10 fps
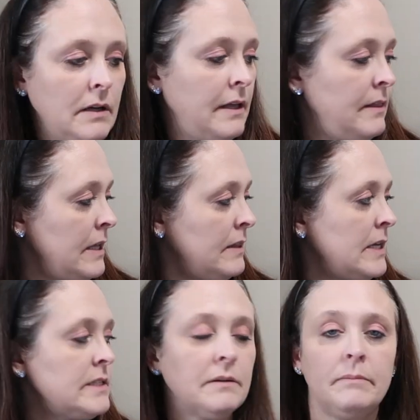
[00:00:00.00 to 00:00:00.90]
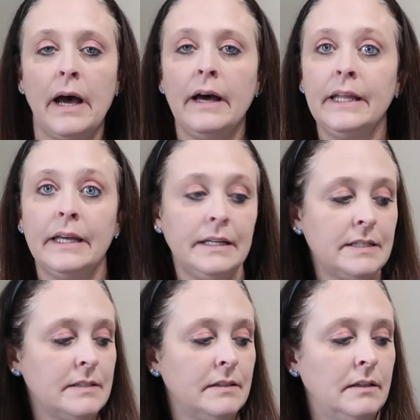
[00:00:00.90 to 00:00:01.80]
I think that's about it
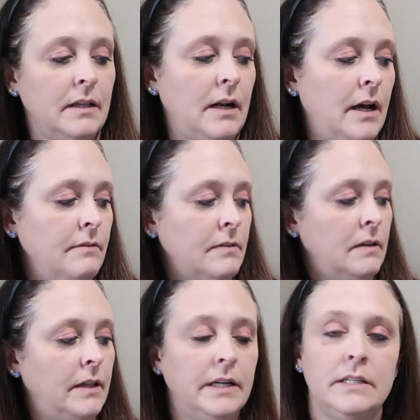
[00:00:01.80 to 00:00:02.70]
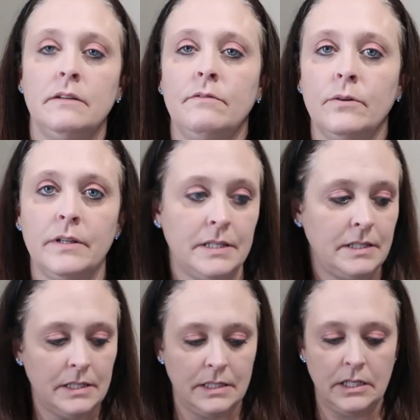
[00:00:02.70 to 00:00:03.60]
that I've collected for this
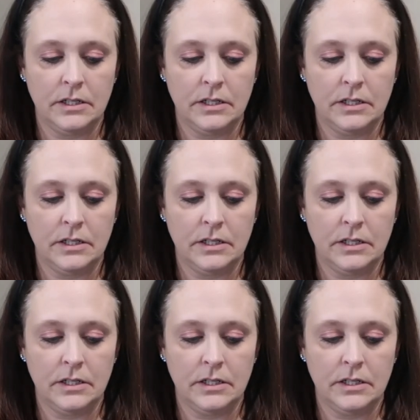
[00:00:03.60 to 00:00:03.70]
Disney